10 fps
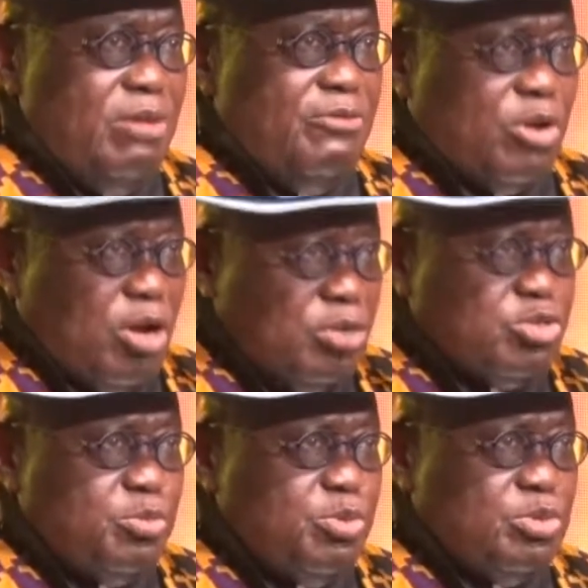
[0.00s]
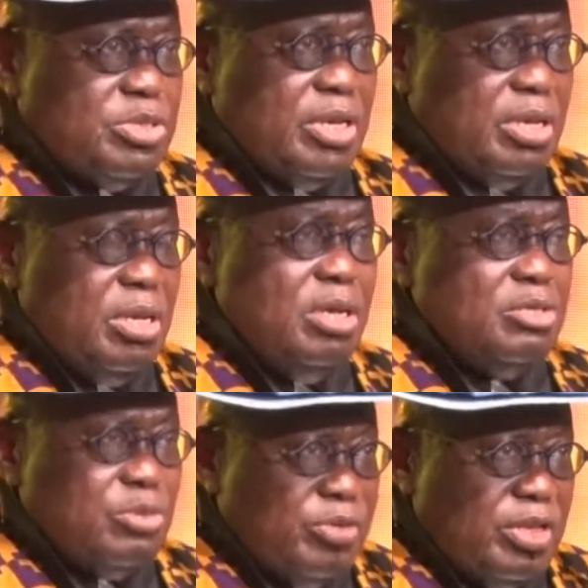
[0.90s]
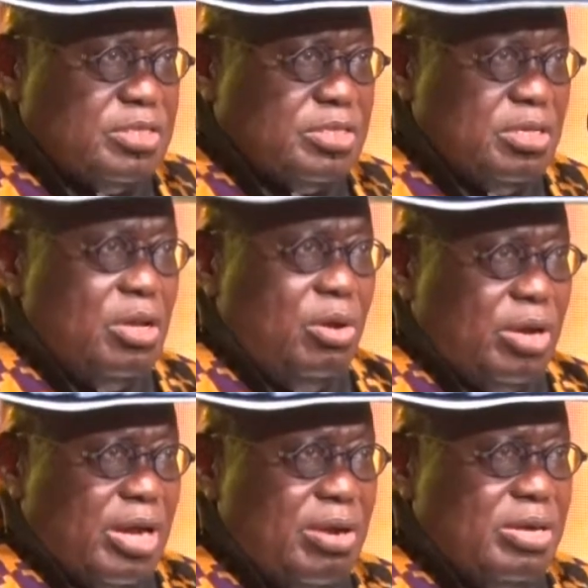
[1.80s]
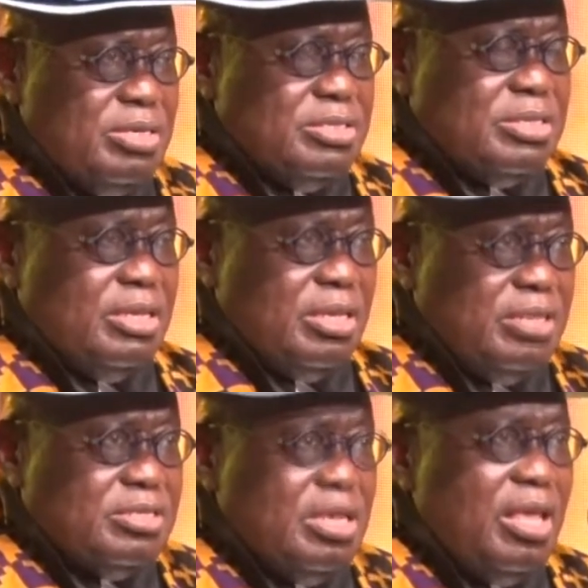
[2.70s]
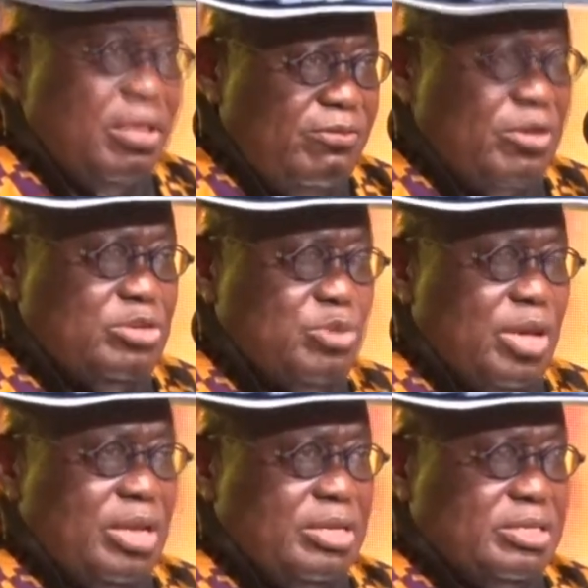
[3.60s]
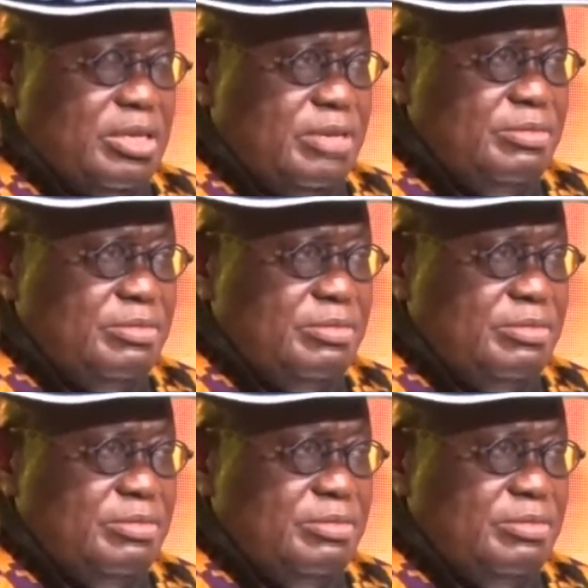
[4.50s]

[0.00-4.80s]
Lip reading: for contributing to this occurrence and this eventuality.